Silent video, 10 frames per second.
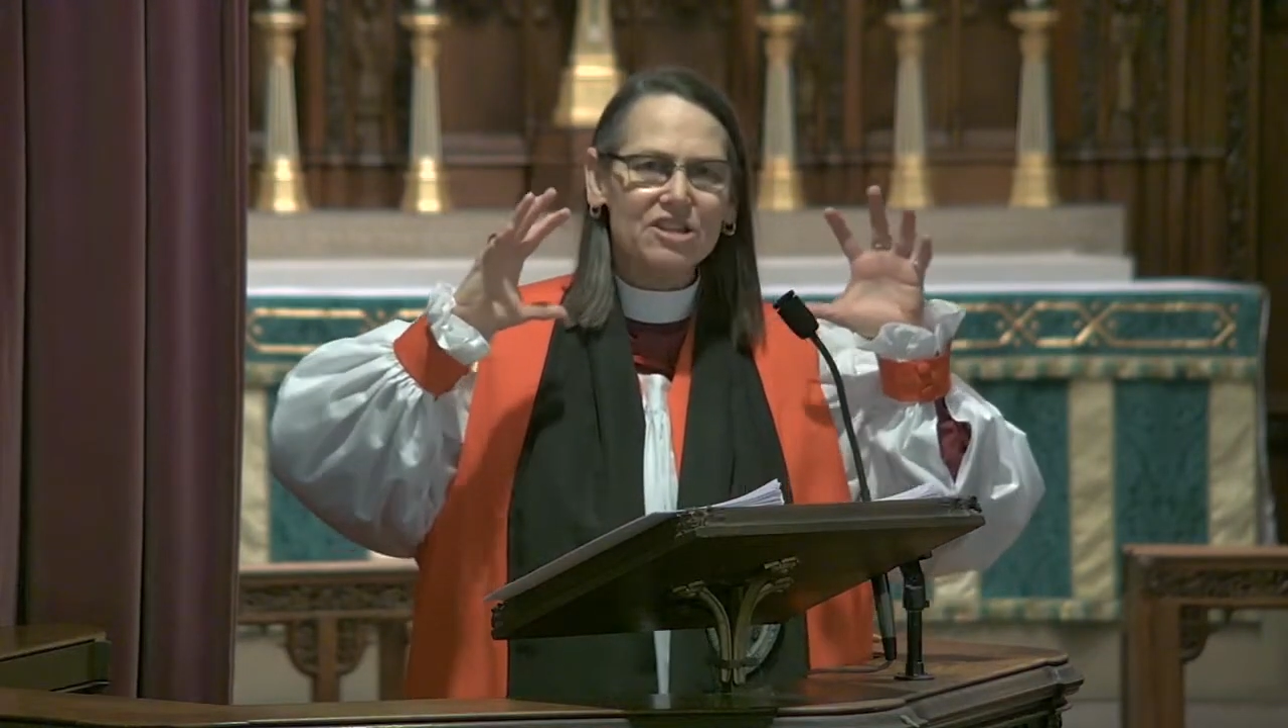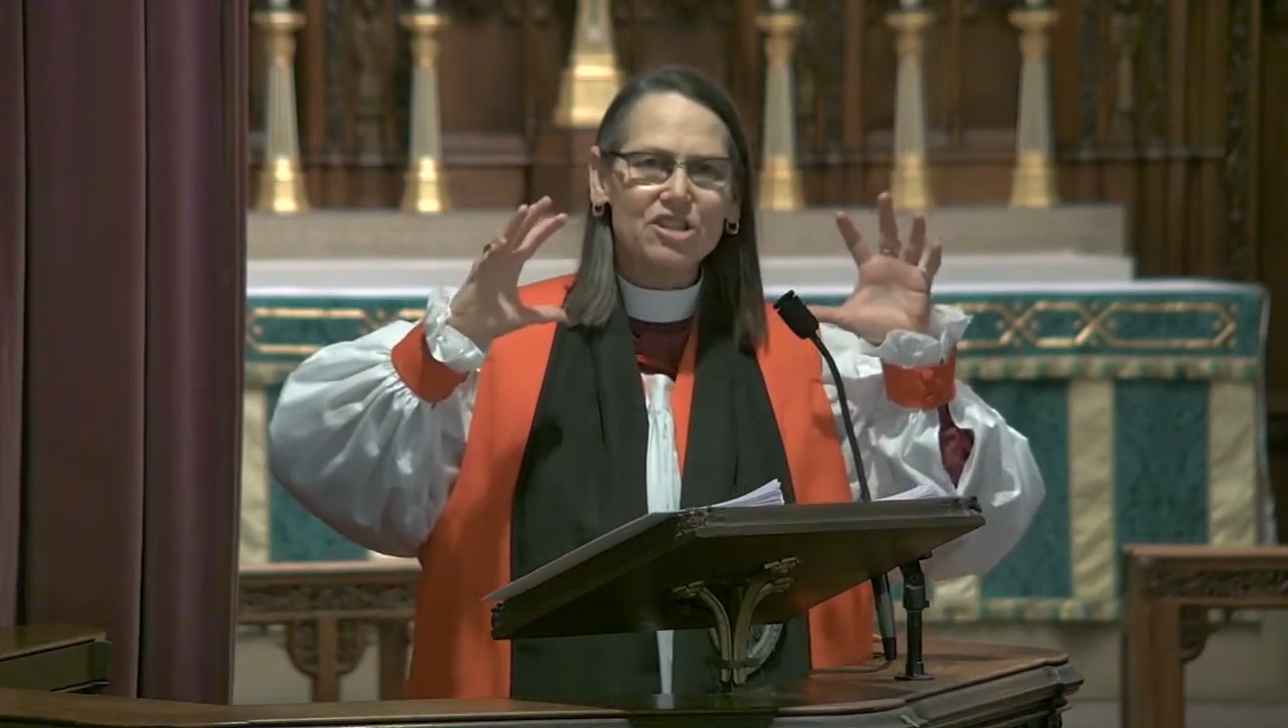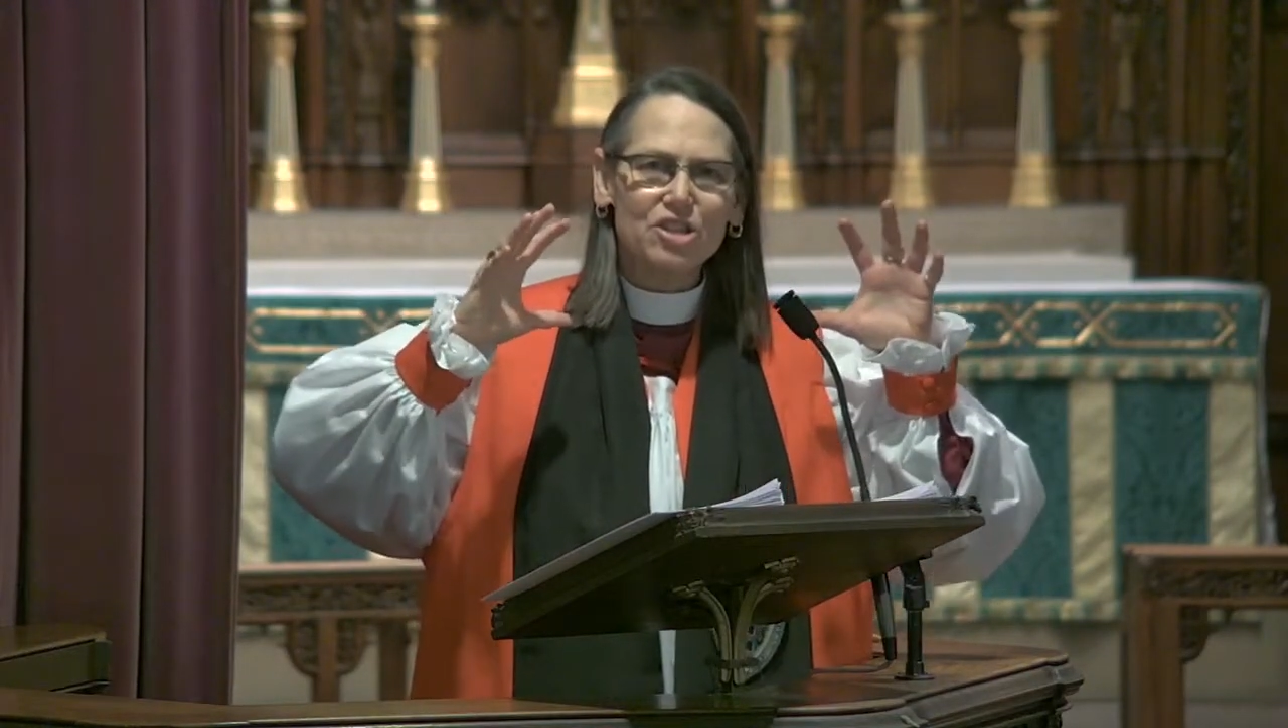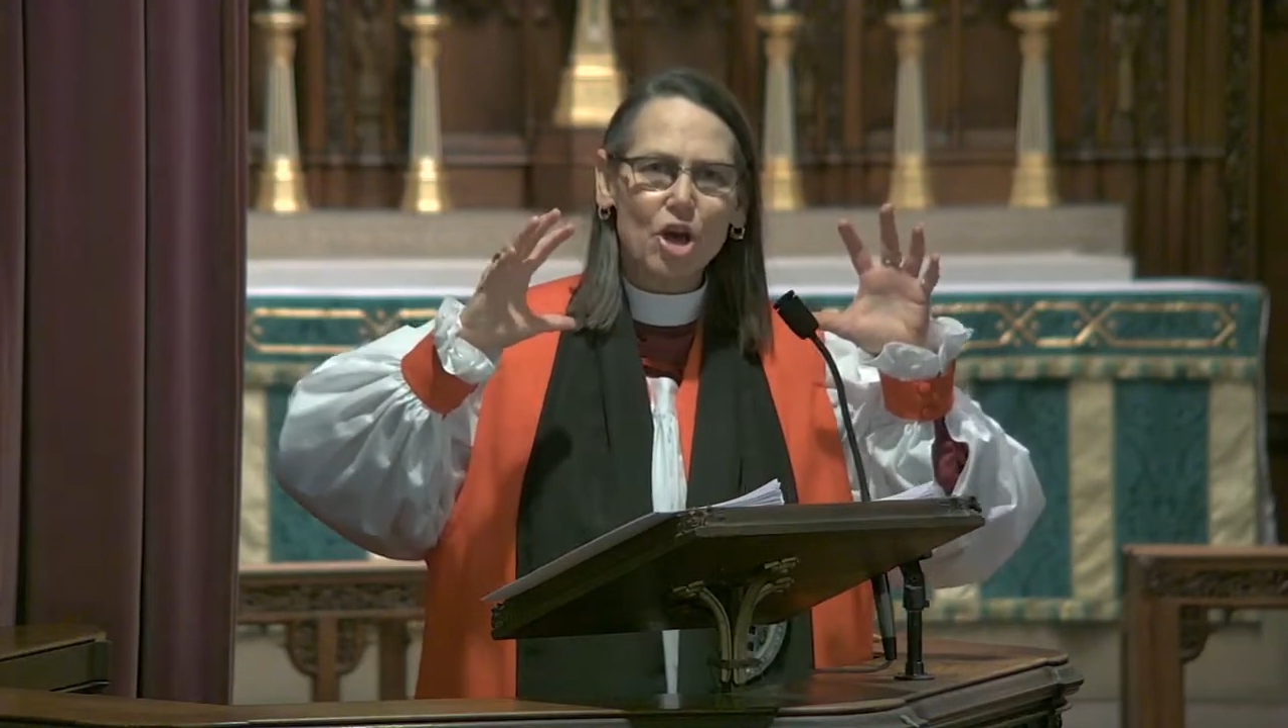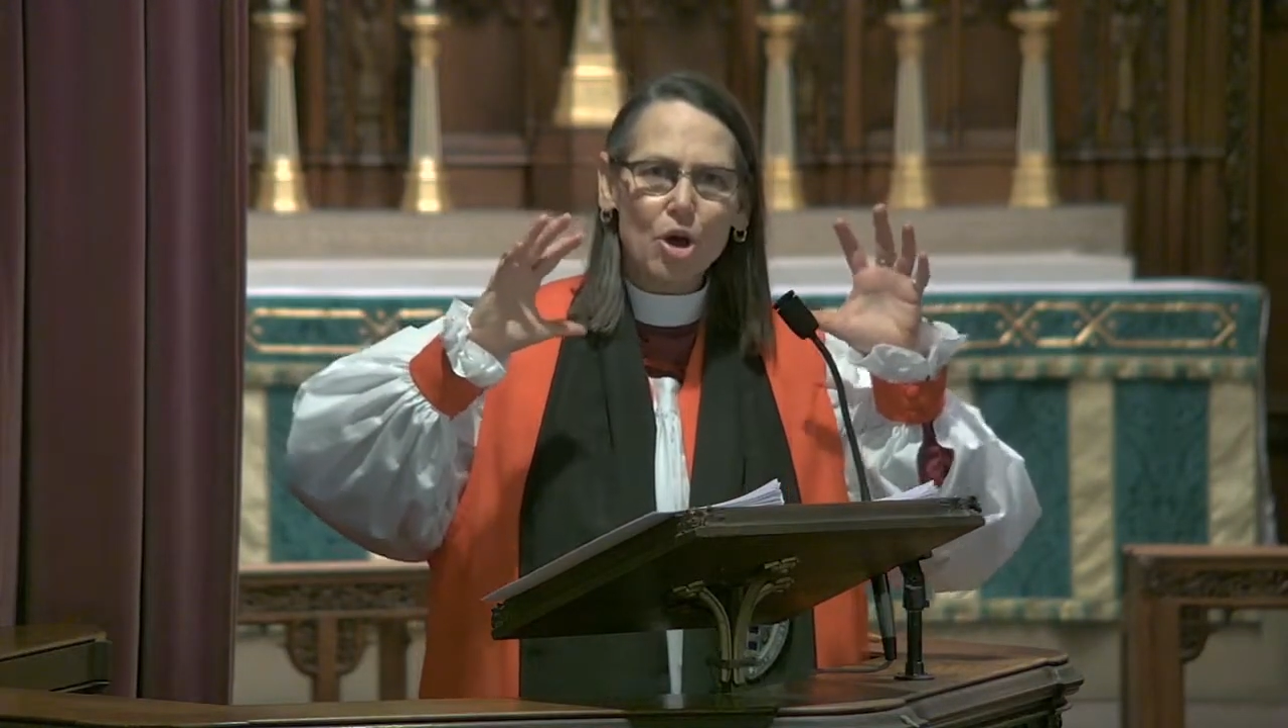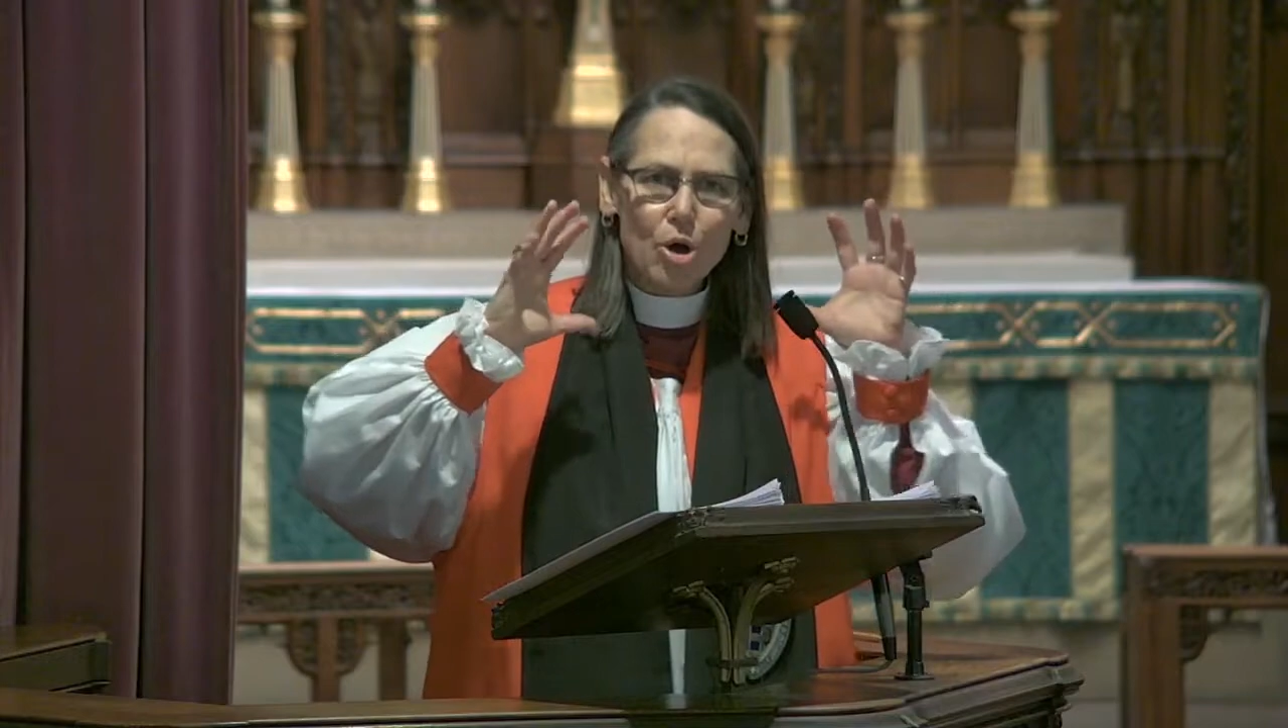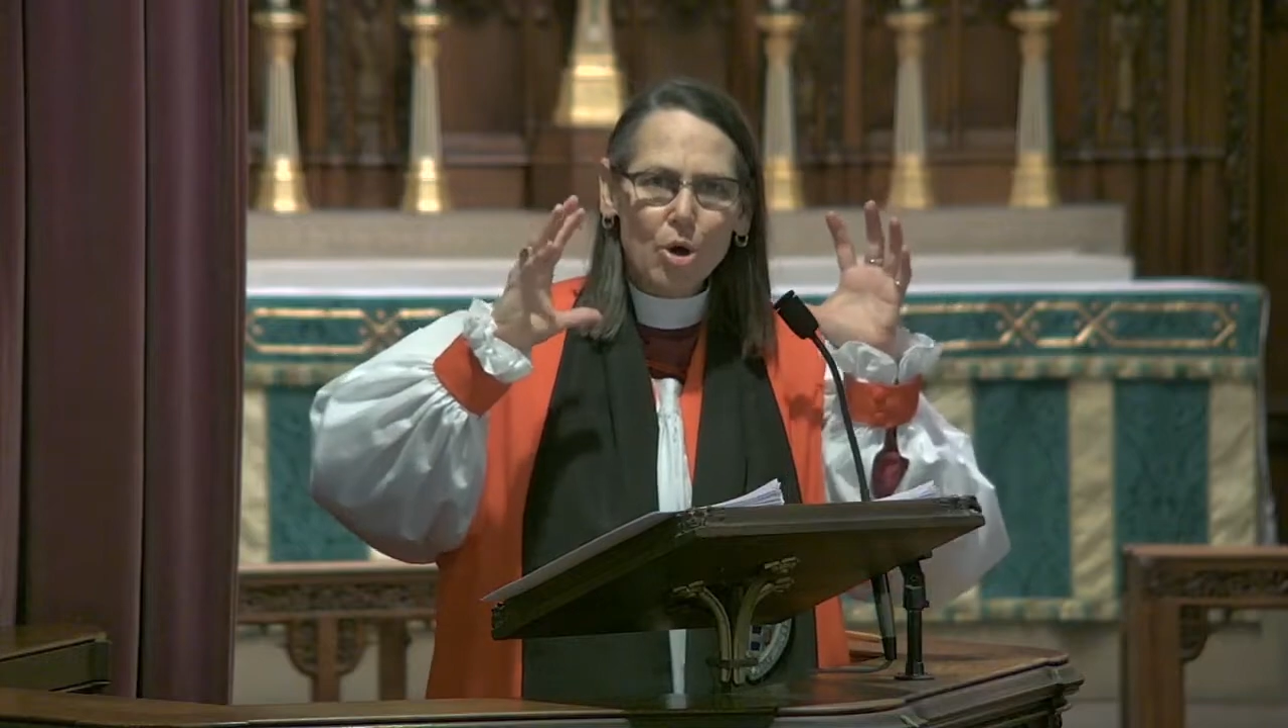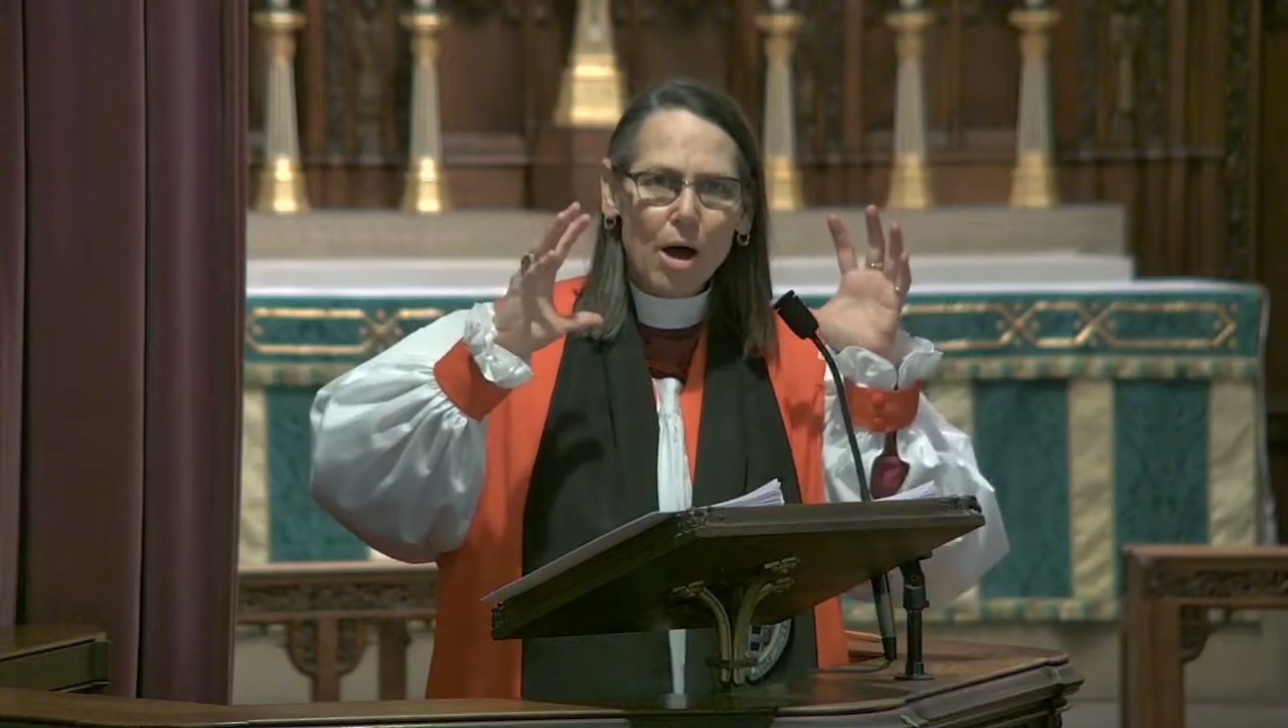so